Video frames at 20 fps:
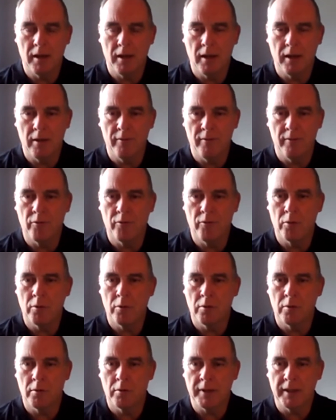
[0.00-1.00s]

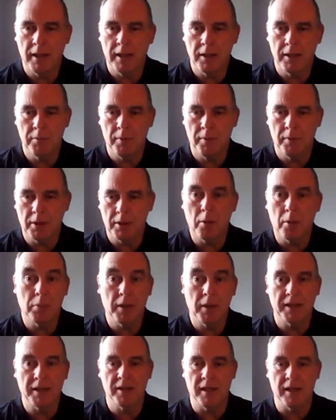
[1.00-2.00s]
for kids with
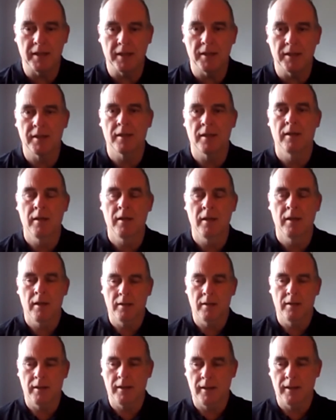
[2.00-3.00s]
complex needs.
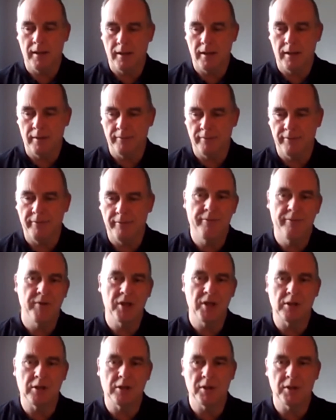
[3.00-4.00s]
They have
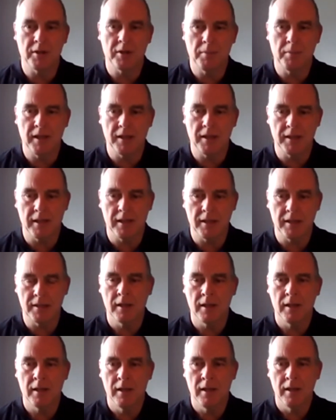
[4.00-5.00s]
physical
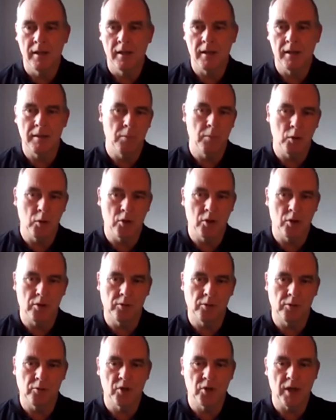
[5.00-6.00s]
disabilities,
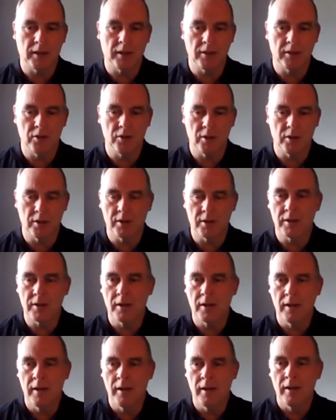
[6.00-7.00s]
emotional
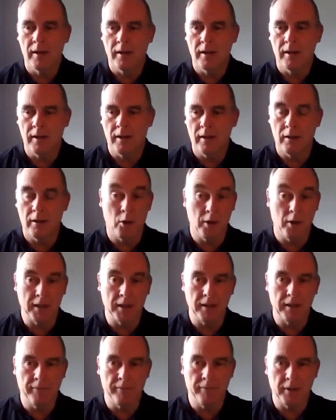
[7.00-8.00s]
challenges,
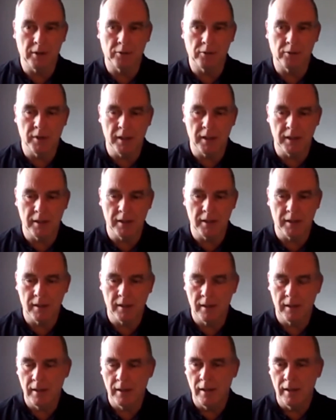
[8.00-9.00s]
learning
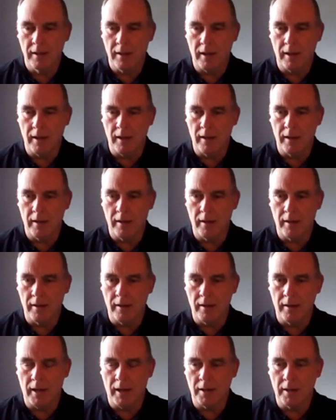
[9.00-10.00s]
difficulties,
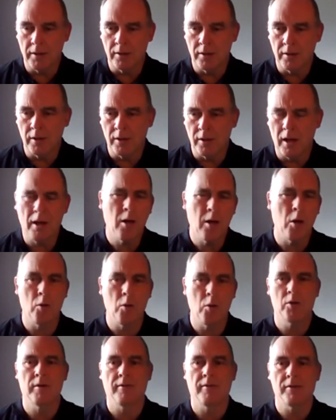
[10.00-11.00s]
and a
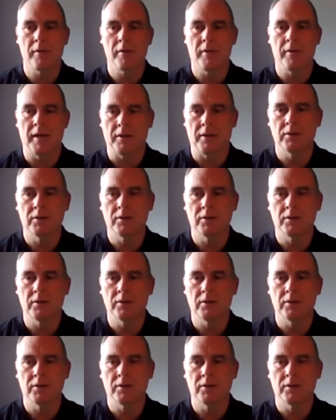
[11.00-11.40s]
host of other things.